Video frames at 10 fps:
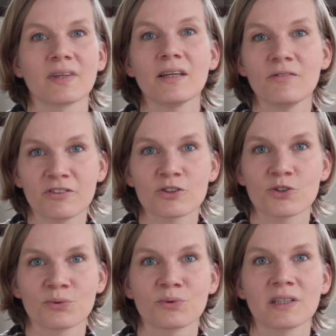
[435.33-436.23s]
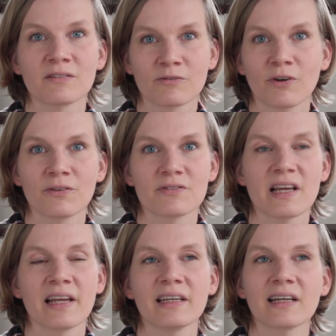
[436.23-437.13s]
If your shoot involves
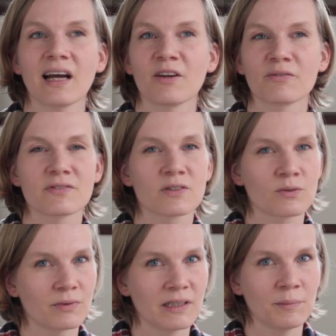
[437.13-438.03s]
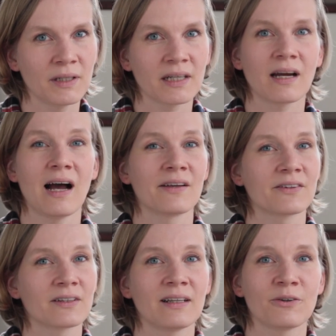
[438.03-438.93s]
any kind of screaming,
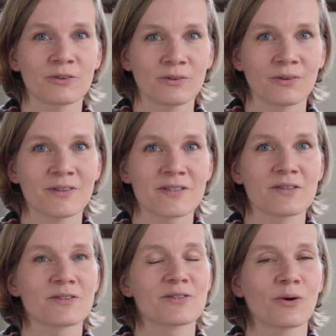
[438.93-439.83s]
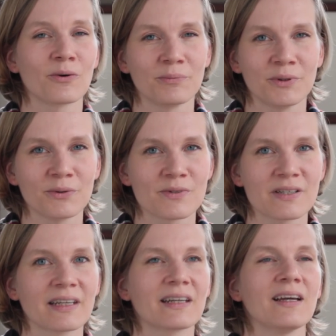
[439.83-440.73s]
other loud noises or
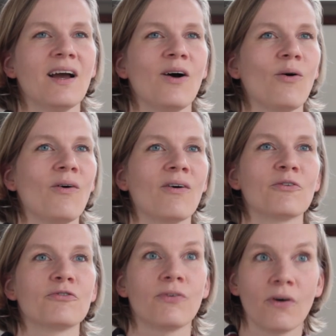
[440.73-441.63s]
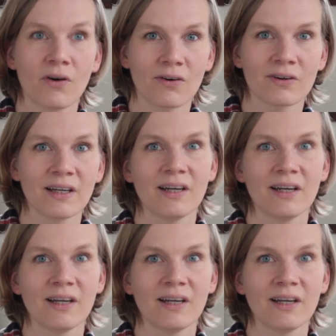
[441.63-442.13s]
music or fog,